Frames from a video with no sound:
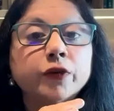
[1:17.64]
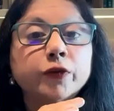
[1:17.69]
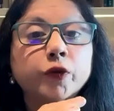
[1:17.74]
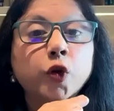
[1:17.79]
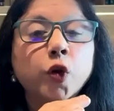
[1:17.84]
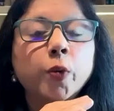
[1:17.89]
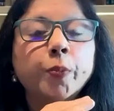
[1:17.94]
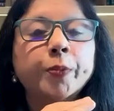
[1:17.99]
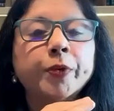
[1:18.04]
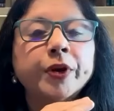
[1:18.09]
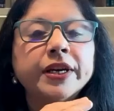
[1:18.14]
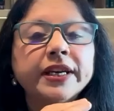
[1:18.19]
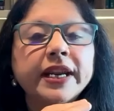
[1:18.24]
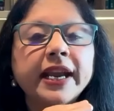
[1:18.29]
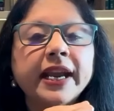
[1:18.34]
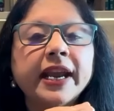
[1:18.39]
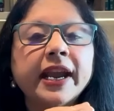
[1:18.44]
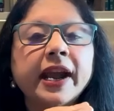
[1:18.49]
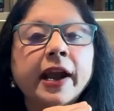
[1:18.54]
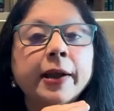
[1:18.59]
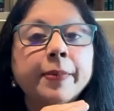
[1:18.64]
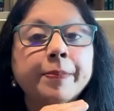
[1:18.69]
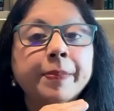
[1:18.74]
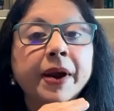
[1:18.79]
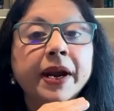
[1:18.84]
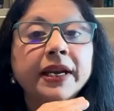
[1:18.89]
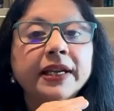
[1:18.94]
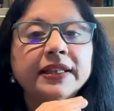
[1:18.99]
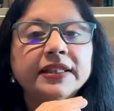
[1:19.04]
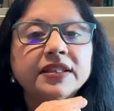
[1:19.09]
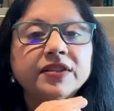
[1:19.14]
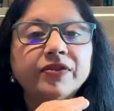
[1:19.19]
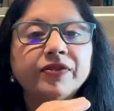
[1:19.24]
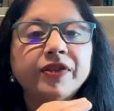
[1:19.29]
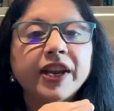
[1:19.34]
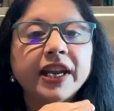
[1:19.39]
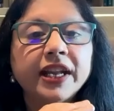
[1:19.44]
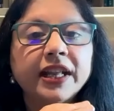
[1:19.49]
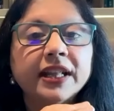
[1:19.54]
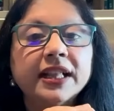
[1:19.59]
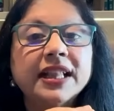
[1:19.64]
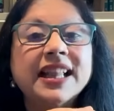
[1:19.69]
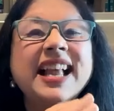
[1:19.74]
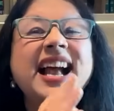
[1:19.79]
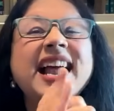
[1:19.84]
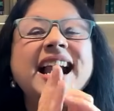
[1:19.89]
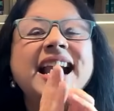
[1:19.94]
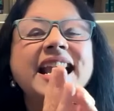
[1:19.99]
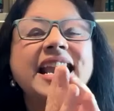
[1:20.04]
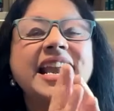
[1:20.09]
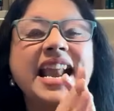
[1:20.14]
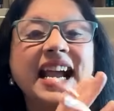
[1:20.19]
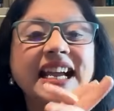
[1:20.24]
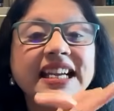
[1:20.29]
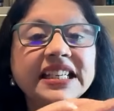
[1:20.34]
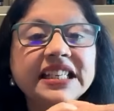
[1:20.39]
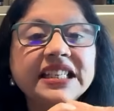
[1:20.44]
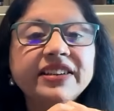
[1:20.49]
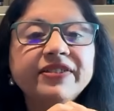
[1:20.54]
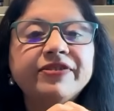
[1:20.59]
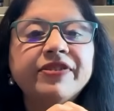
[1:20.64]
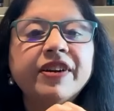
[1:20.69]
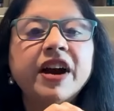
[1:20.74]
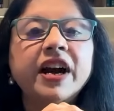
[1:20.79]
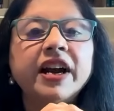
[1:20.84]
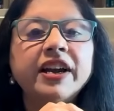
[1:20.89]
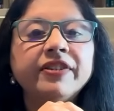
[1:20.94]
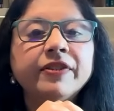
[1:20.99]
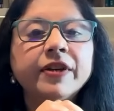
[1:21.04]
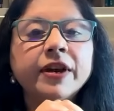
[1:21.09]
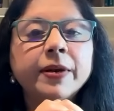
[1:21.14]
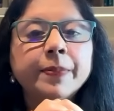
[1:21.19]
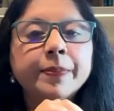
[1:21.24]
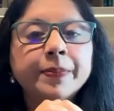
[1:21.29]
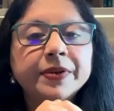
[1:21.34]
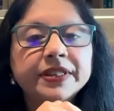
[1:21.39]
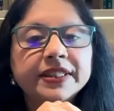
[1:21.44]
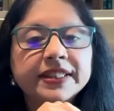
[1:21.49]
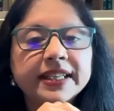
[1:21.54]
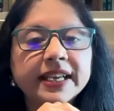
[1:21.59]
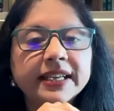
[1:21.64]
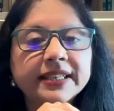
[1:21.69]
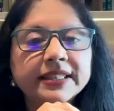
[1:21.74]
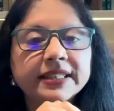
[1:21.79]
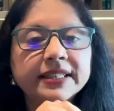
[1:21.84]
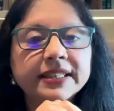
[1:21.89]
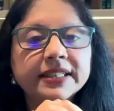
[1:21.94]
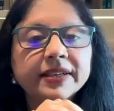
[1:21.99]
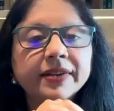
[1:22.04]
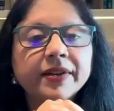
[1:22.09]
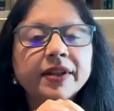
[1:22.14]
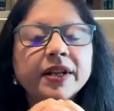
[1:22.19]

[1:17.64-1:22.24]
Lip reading: of corporate AI pilots fail. 95%.